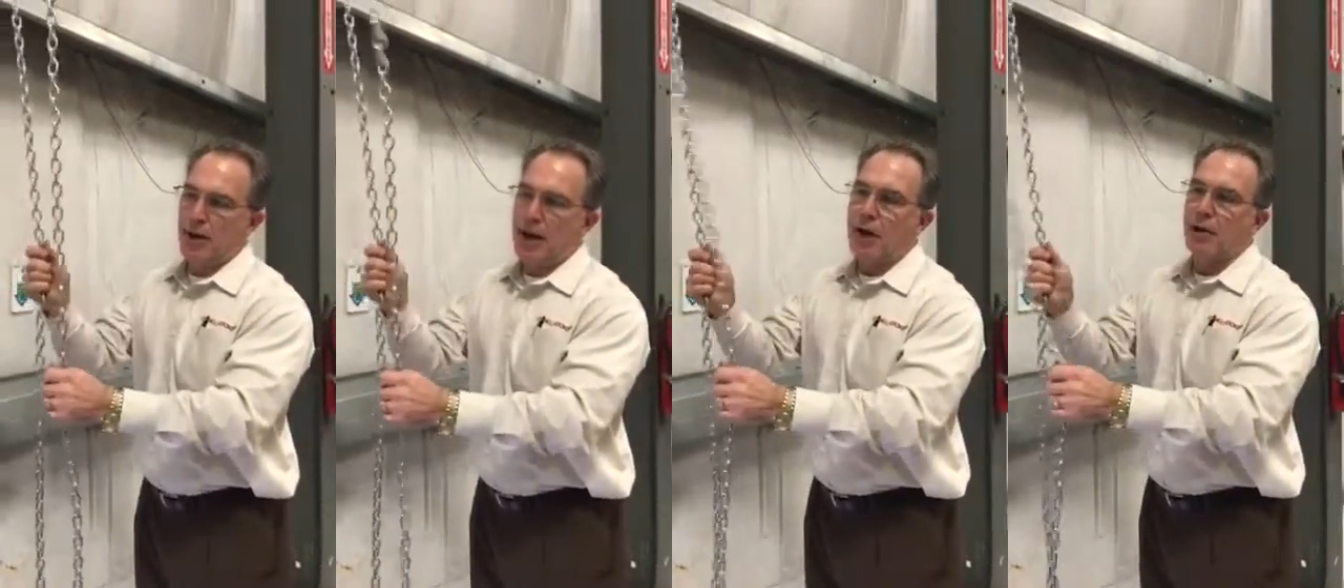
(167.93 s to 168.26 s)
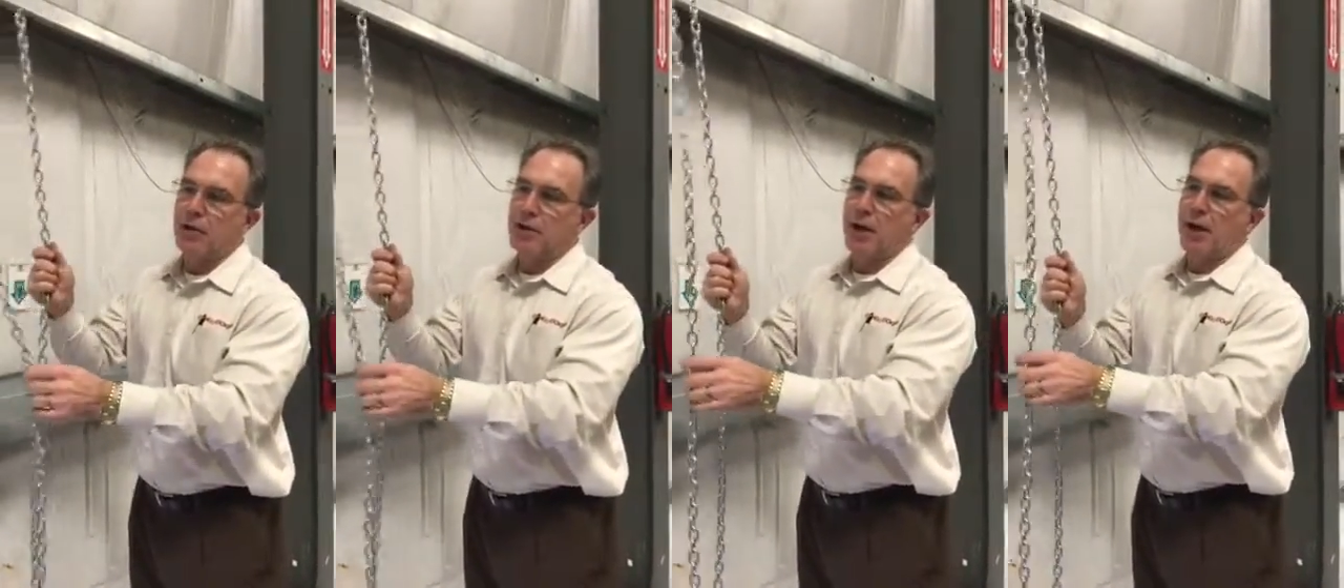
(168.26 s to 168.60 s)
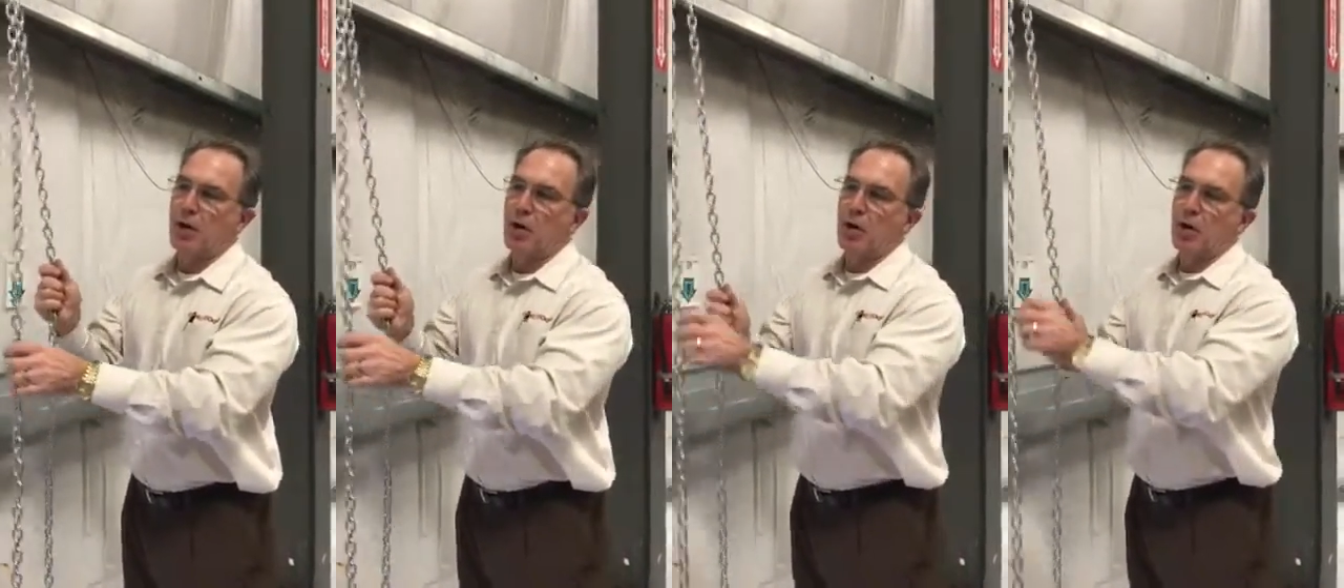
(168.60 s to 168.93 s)
how to
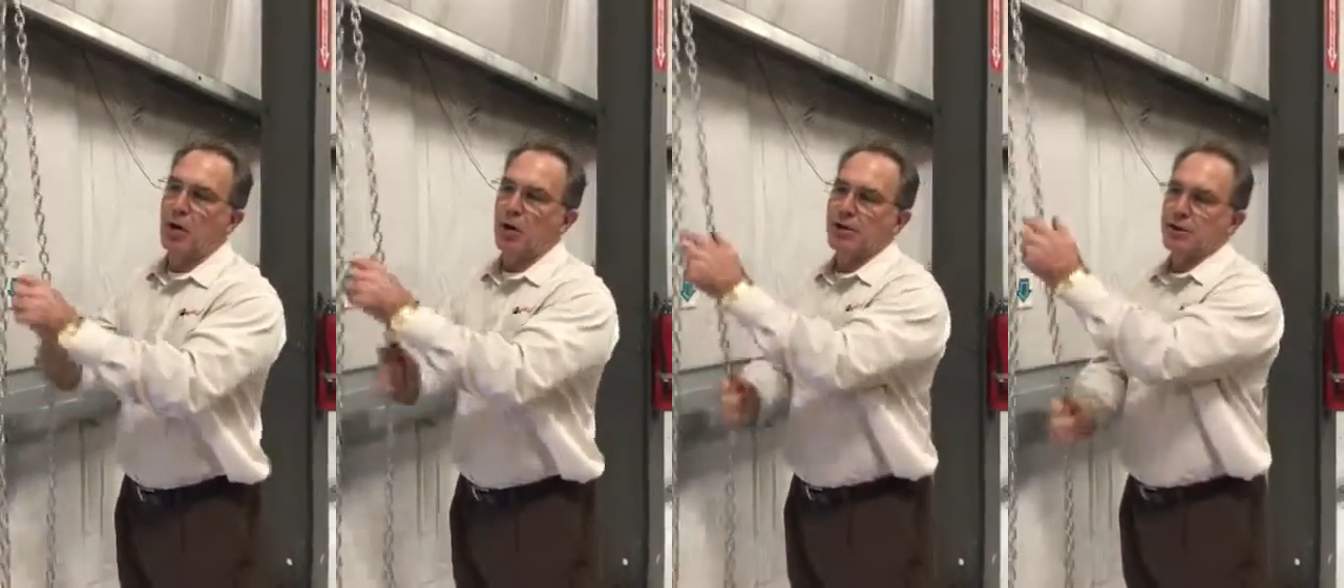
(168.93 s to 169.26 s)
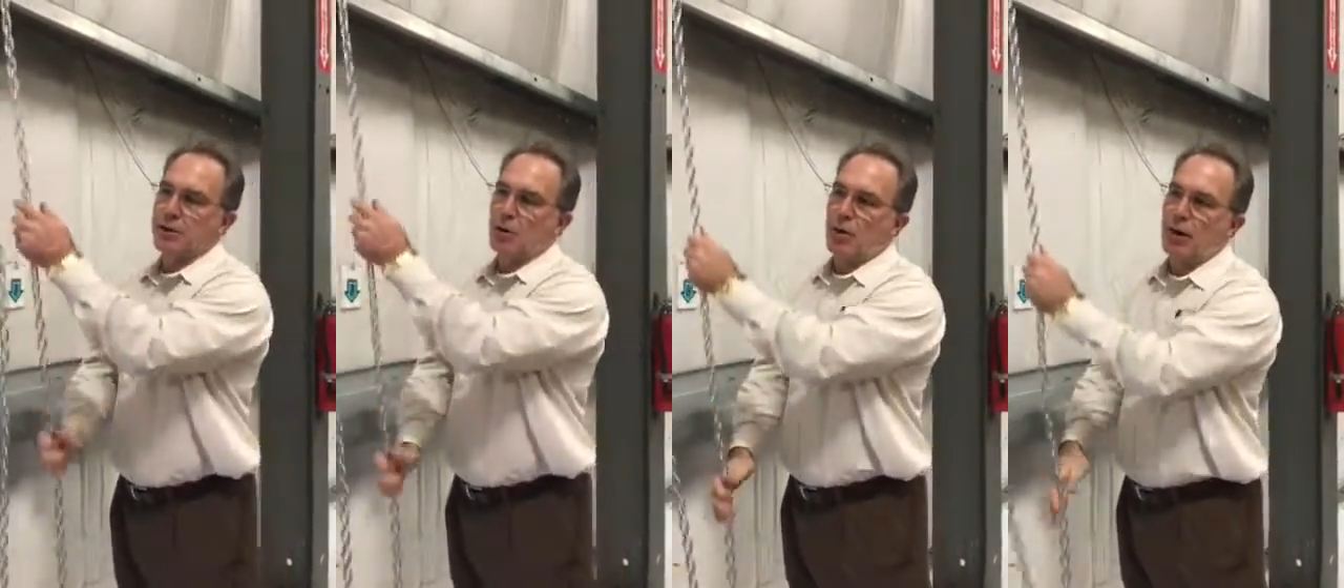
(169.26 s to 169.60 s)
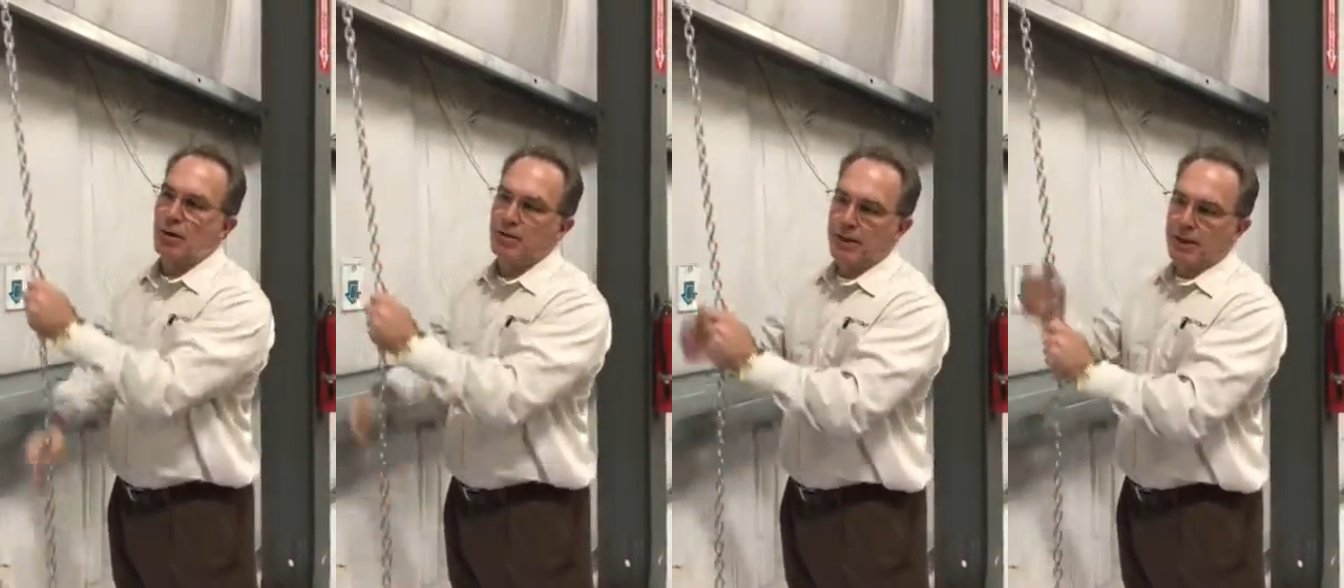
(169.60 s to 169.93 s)
chain hoist the door
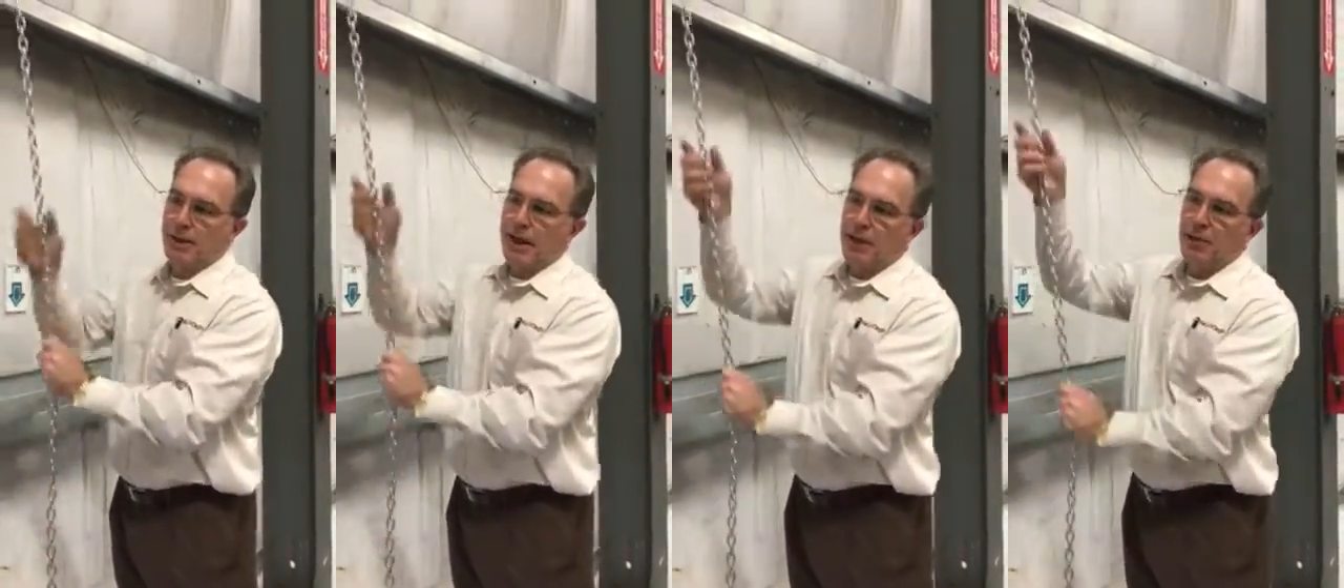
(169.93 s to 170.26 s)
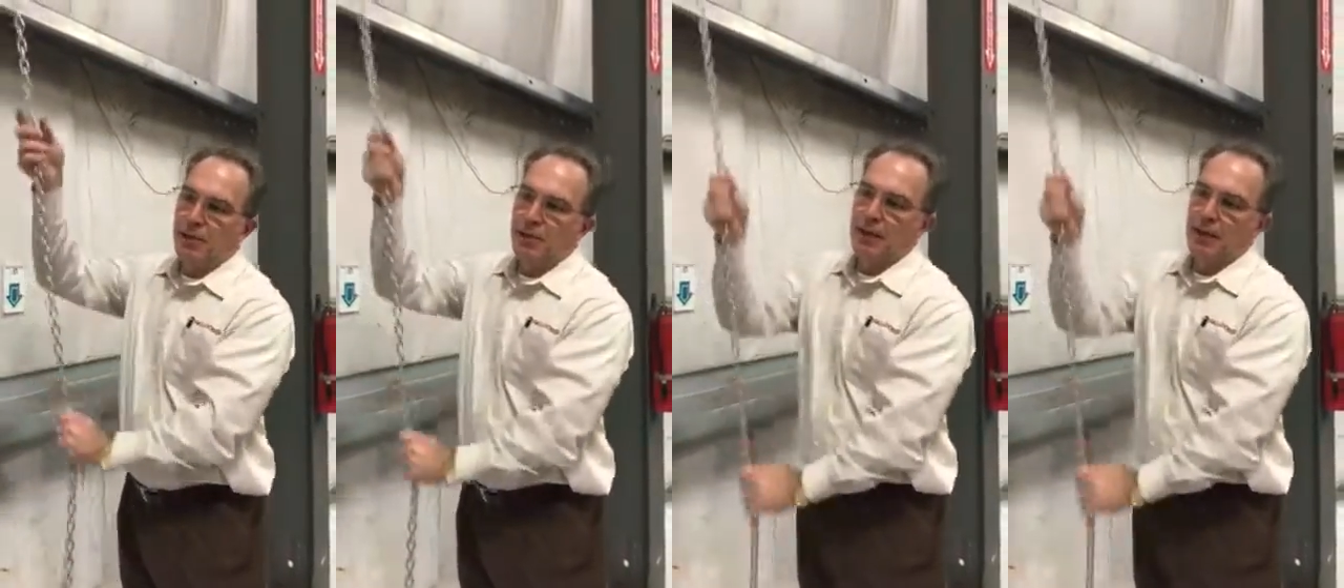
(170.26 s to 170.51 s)
up and down